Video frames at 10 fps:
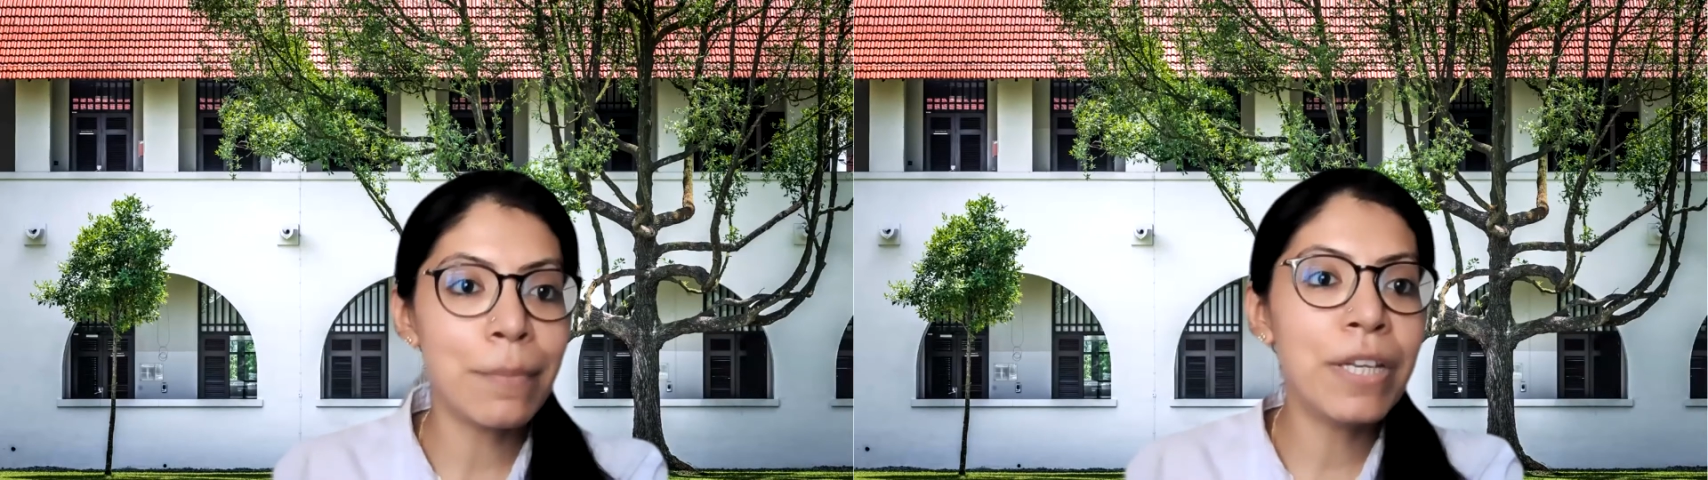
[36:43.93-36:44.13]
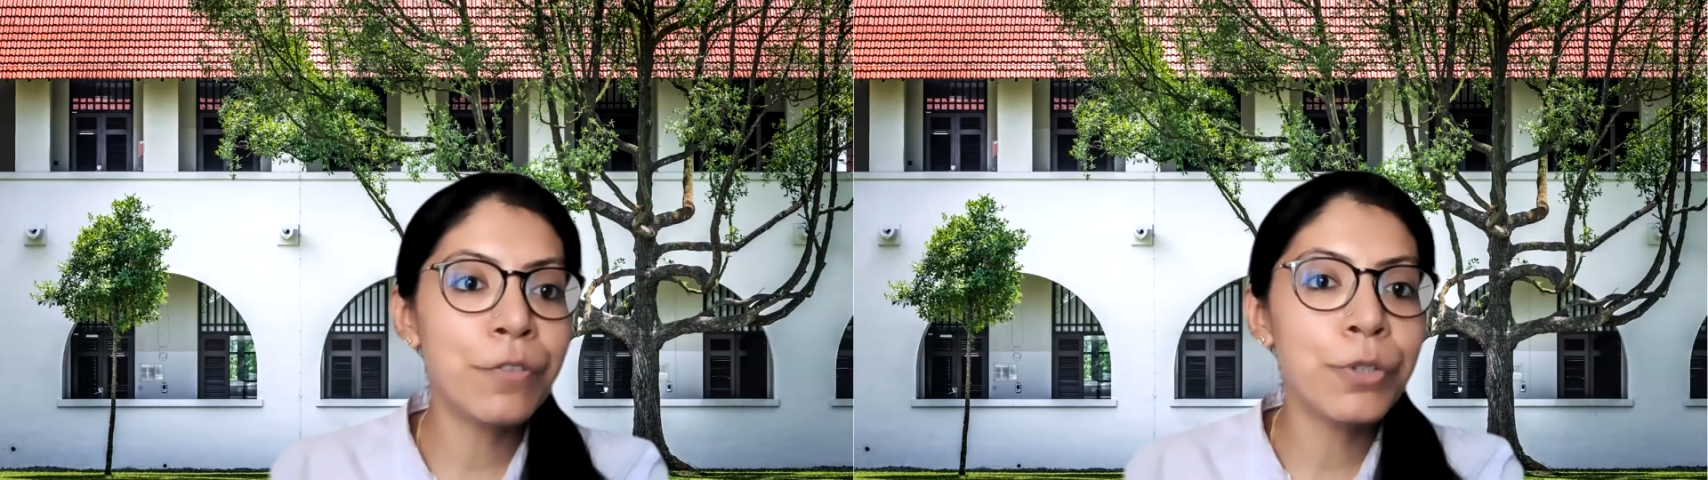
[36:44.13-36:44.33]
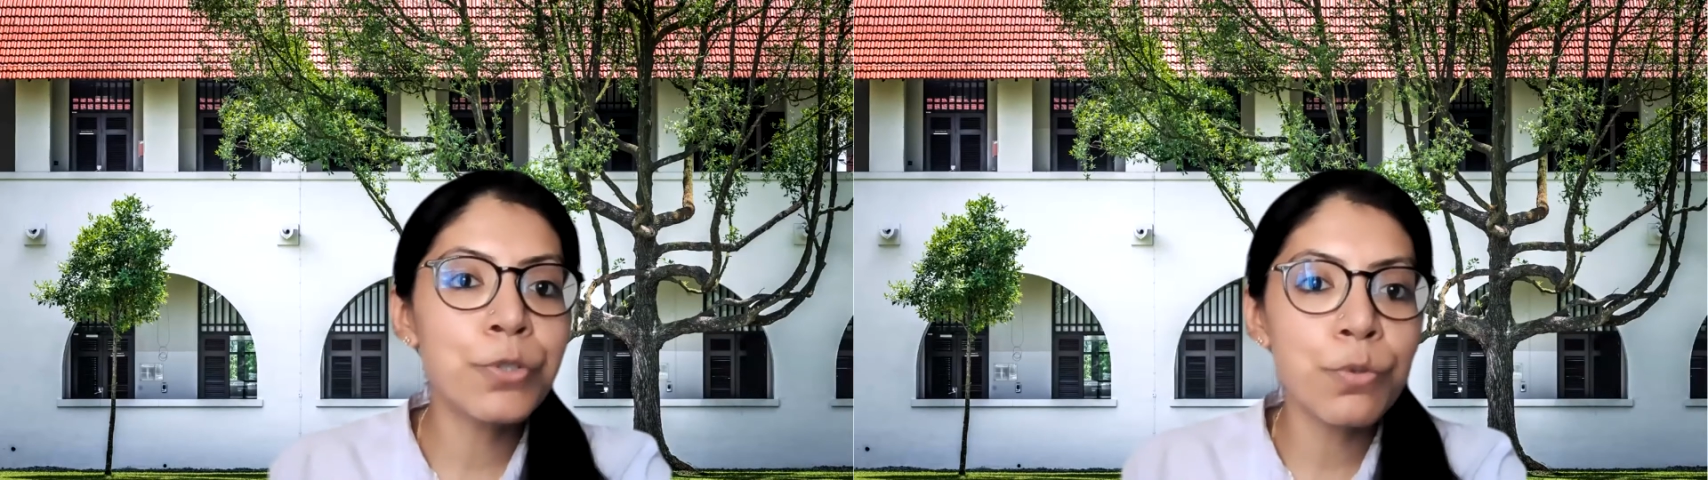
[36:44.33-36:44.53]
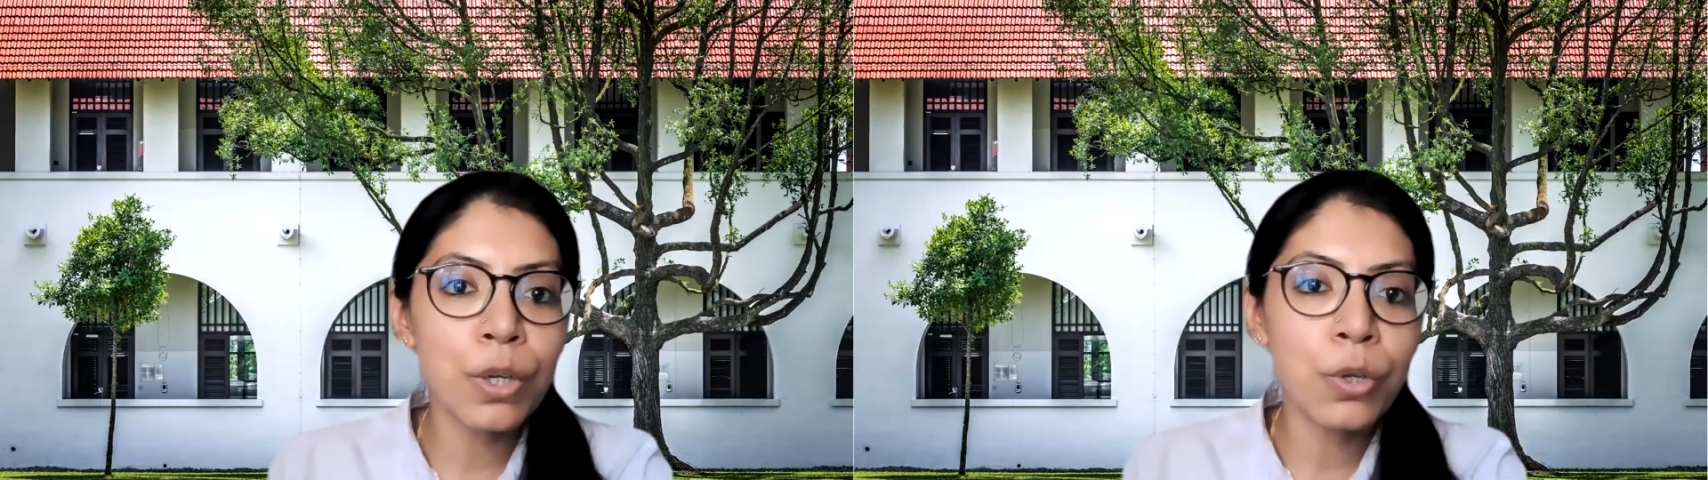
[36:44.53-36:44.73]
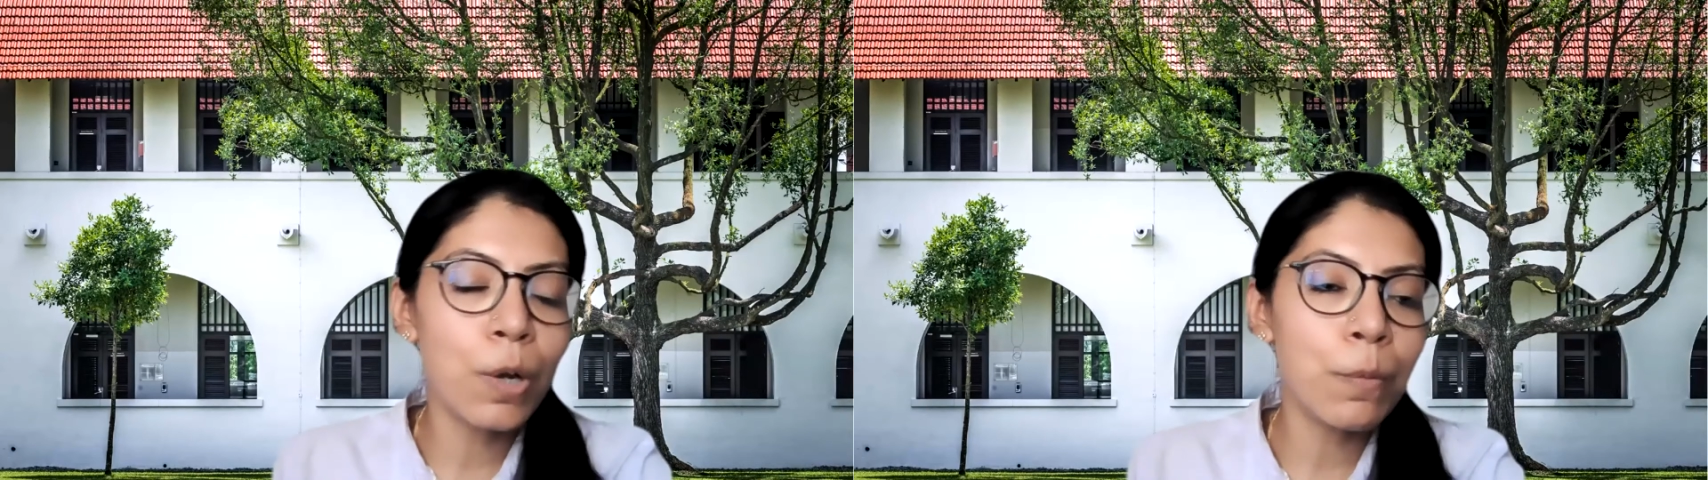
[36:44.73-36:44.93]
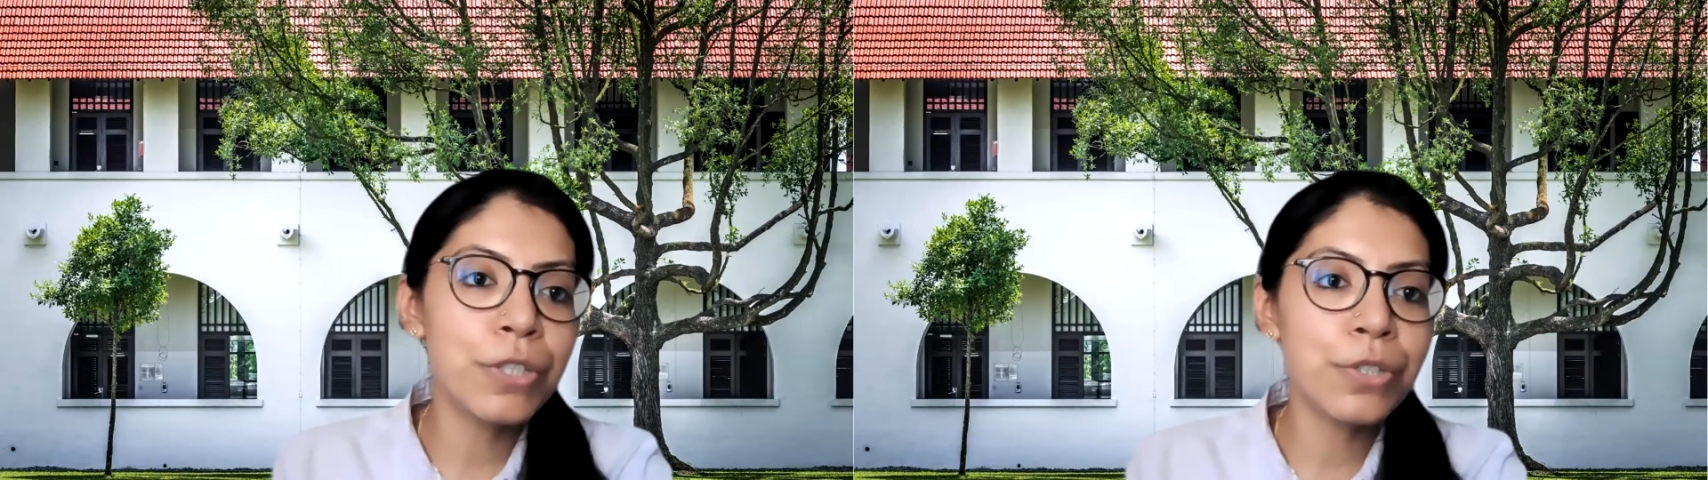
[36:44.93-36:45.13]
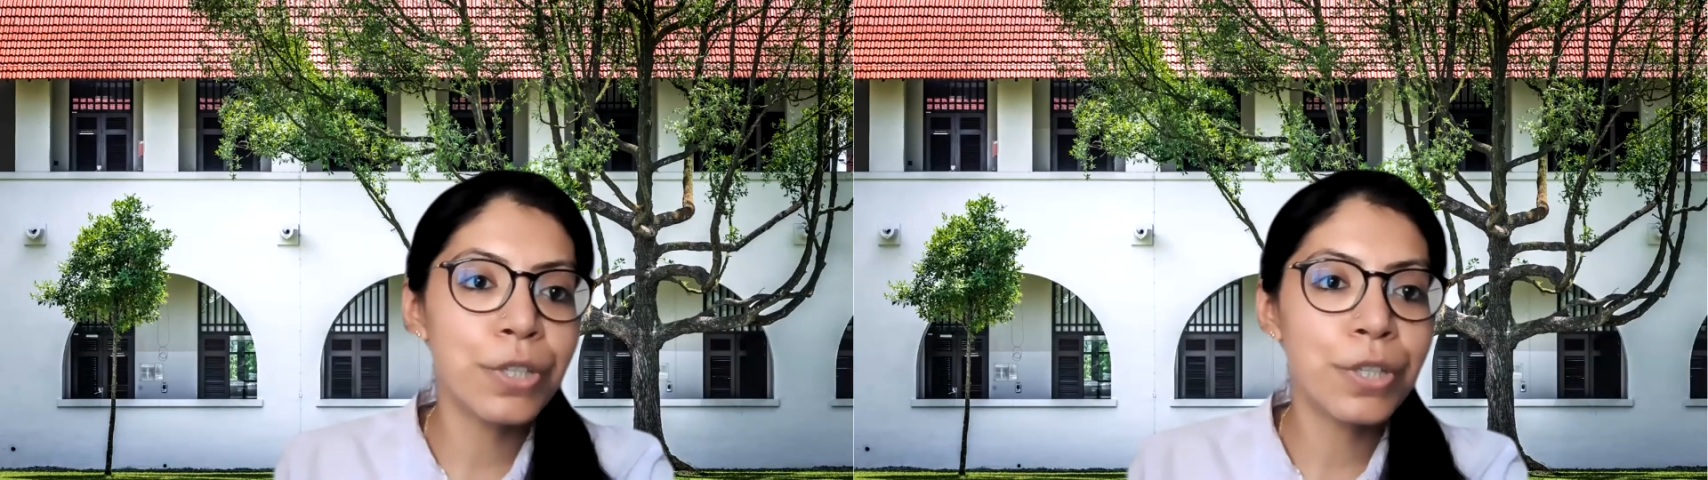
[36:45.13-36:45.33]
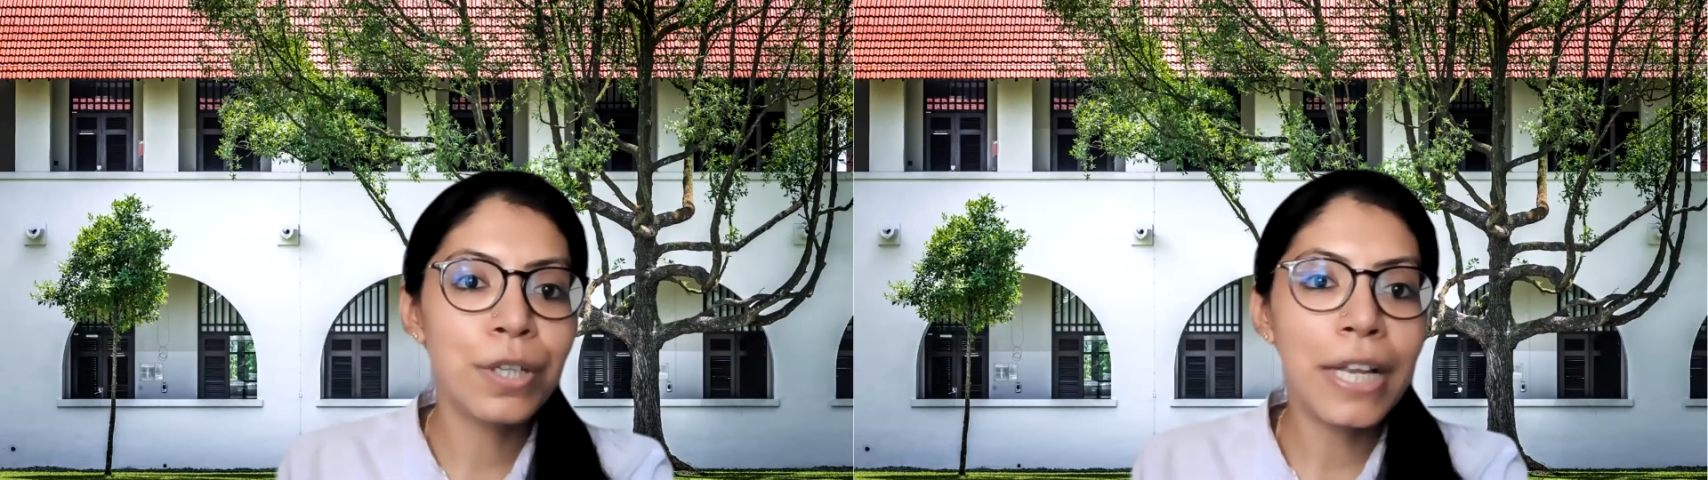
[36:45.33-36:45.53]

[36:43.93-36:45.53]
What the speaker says: I mean, if you choose a crop which